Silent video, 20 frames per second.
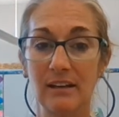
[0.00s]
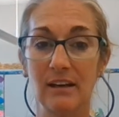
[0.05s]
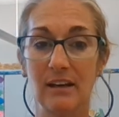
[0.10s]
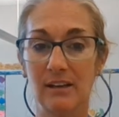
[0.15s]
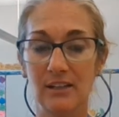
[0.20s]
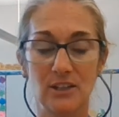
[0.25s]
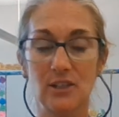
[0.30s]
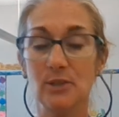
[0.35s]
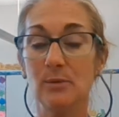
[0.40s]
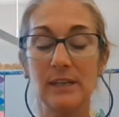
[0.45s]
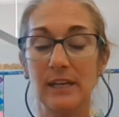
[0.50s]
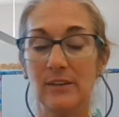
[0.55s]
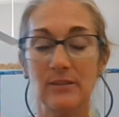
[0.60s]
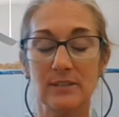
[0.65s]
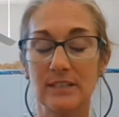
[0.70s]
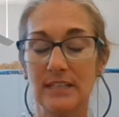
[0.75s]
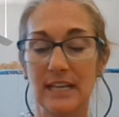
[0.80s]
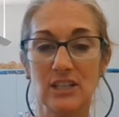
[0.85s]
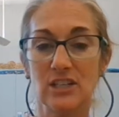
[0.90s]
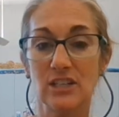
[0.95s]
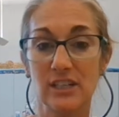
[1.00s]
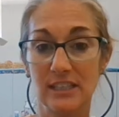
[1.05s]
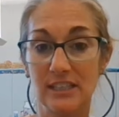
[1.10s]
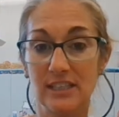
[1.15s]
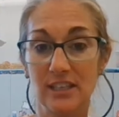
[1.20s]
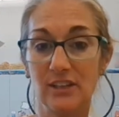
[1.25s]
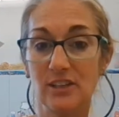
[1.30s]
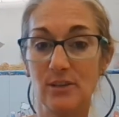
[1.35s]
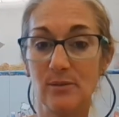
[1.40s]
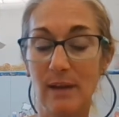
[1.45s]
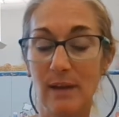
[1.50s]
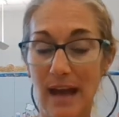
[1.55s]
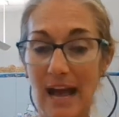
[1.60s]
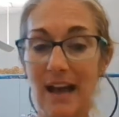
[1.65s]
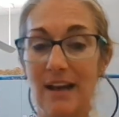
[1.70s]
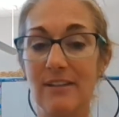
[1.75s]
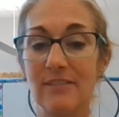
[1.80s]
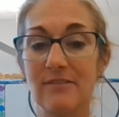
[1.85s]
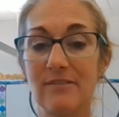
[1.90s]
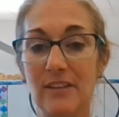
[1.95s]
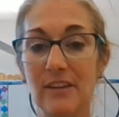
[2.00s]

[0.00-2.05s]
or to another section until you have